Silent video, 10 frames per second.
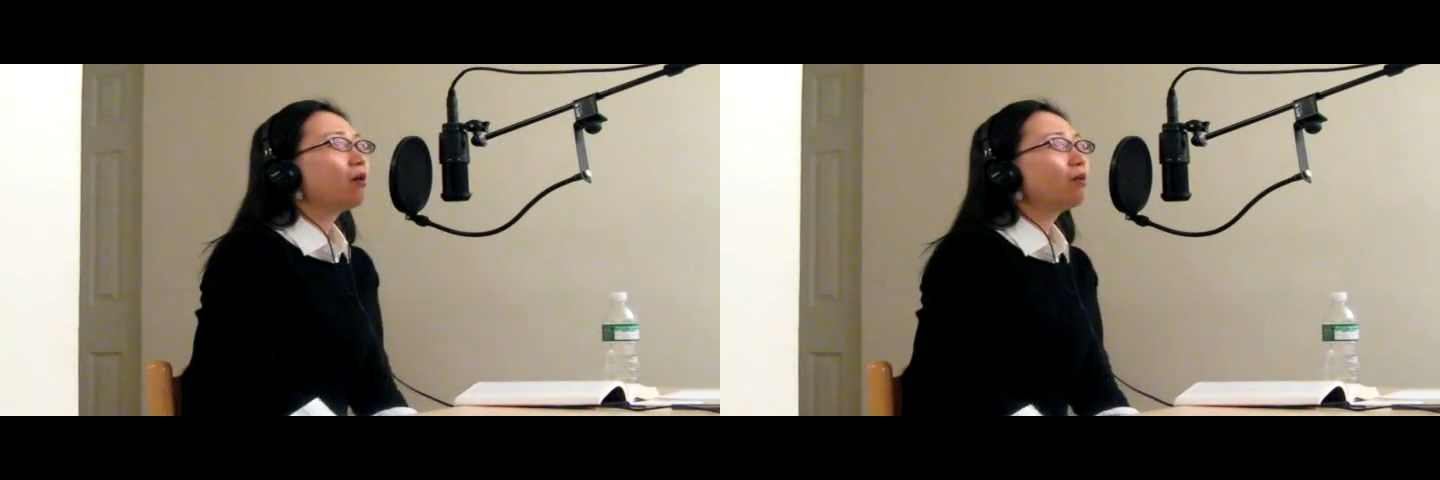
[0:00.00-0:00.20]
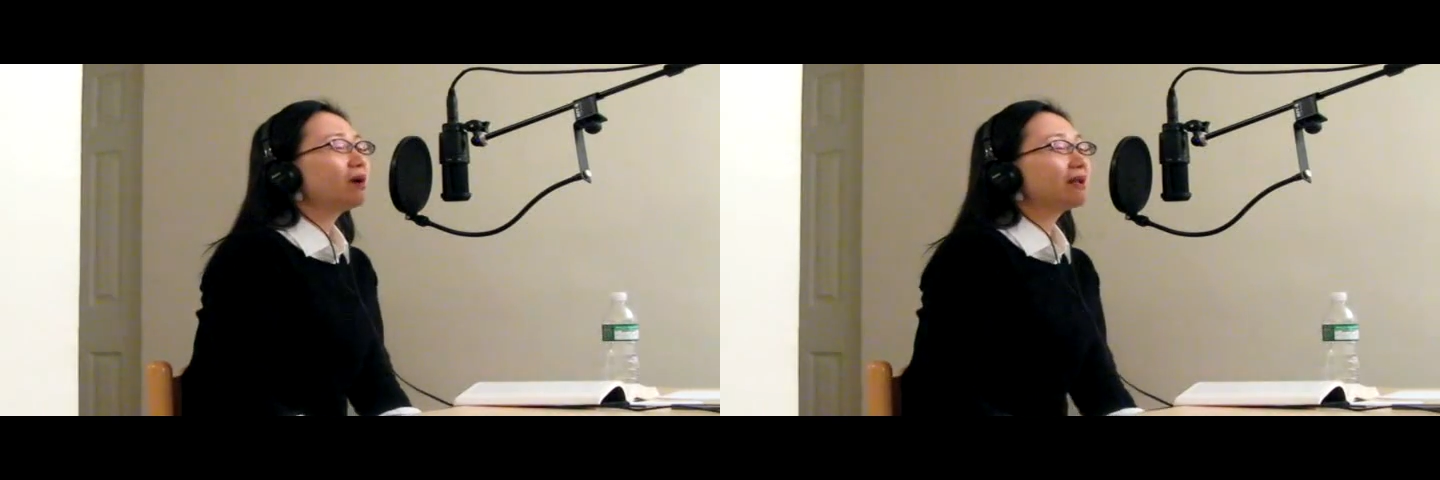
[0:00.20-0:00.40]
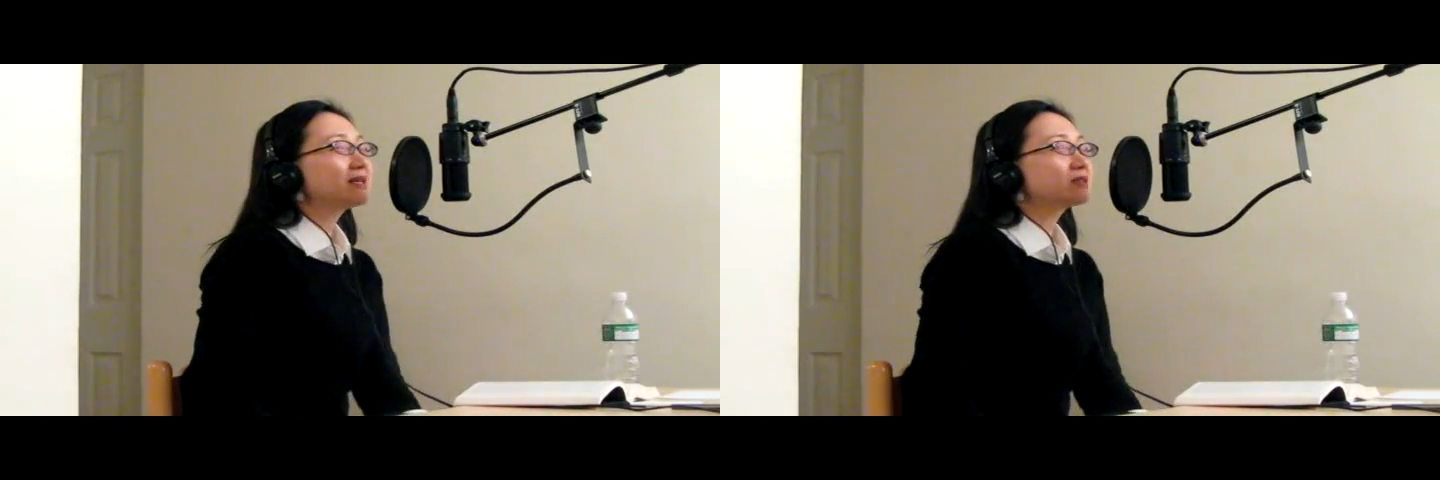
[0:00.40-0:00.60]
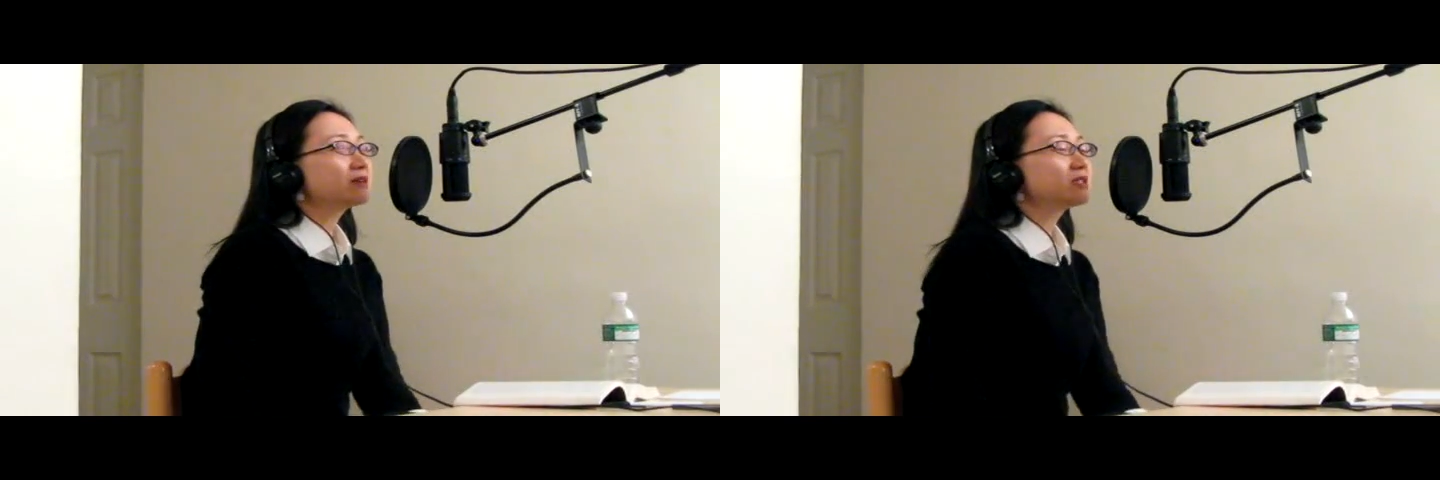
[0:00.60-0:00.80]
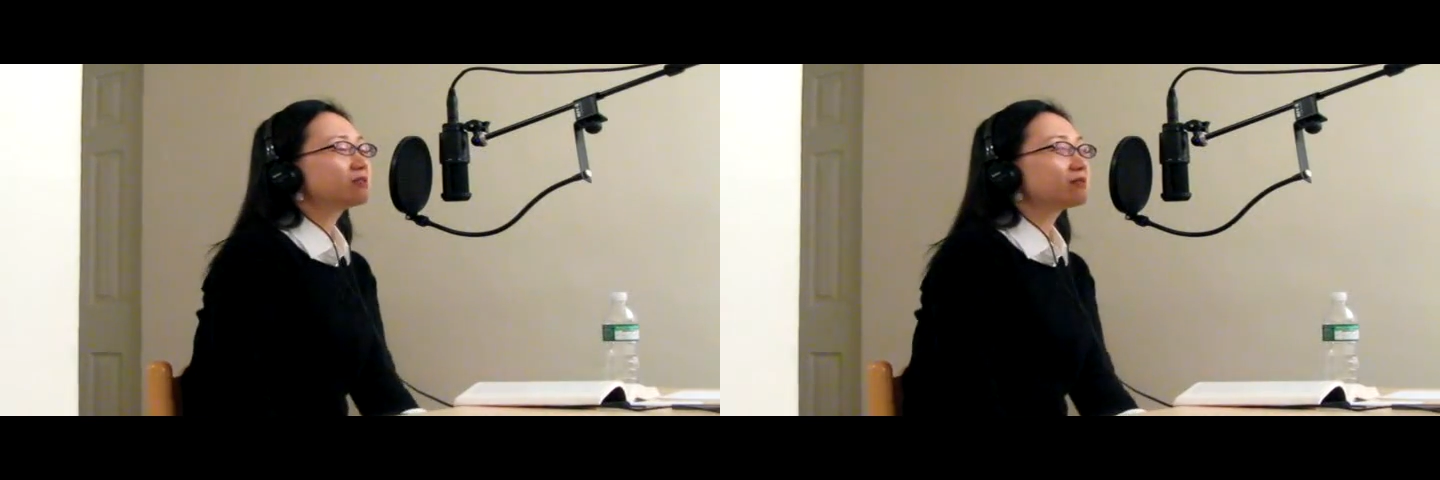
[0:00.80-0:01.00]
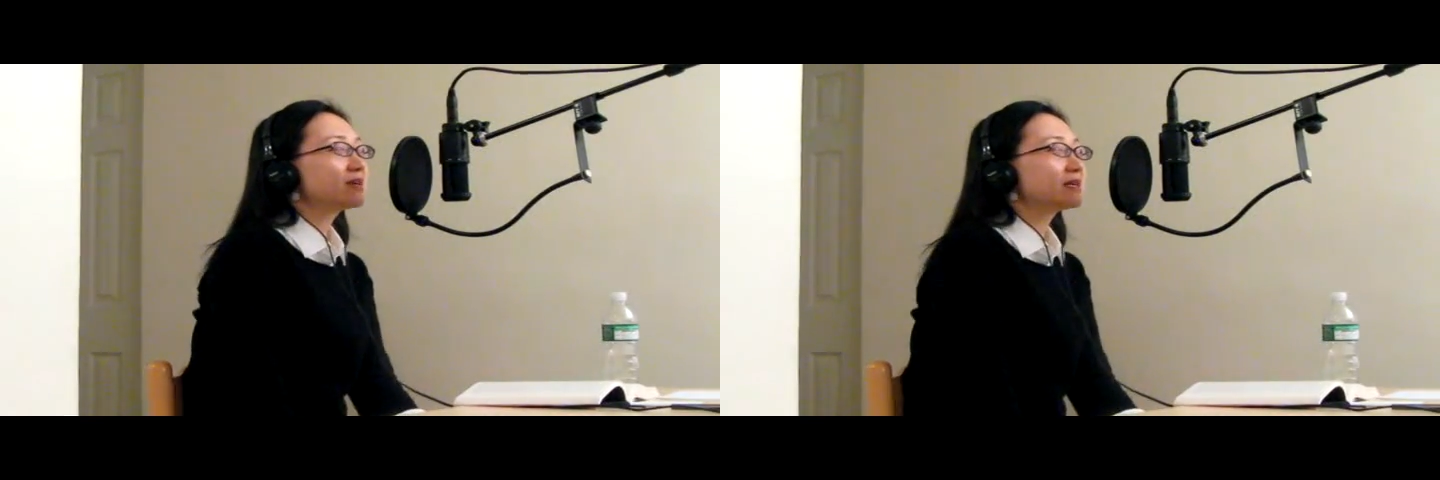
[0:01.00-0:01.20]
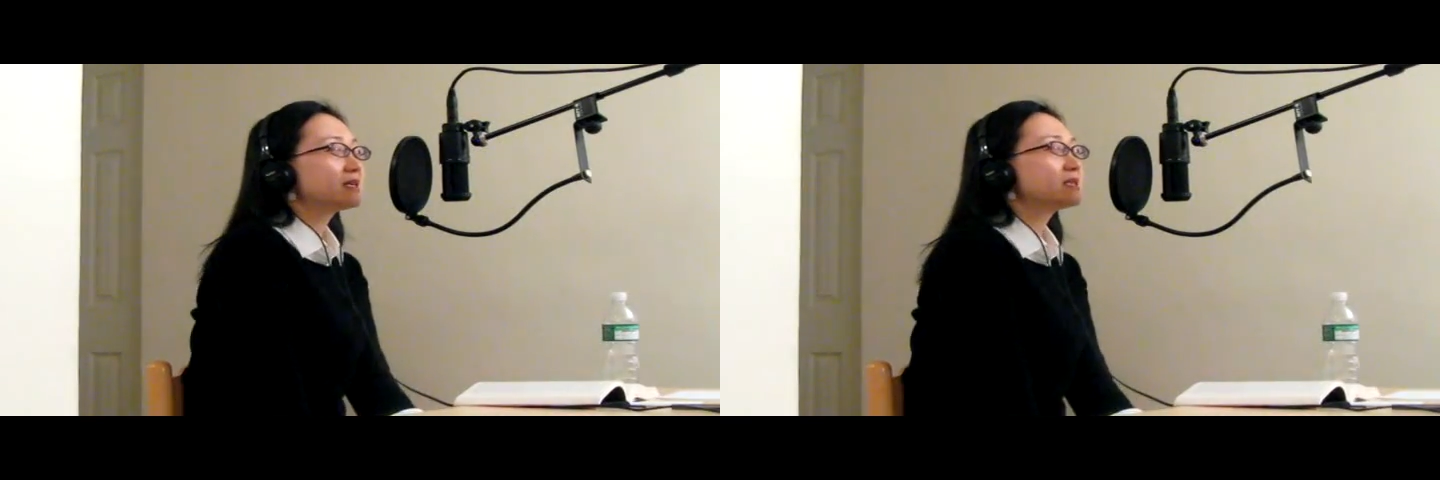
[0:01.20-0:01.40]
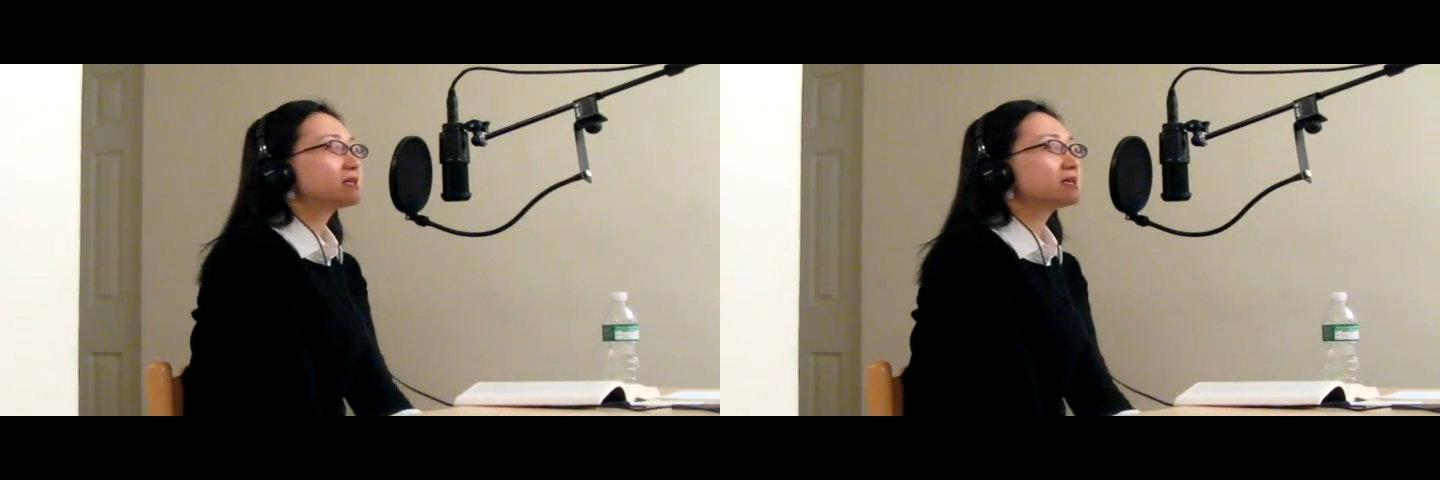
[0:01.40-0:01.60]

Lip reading: Well, I started to write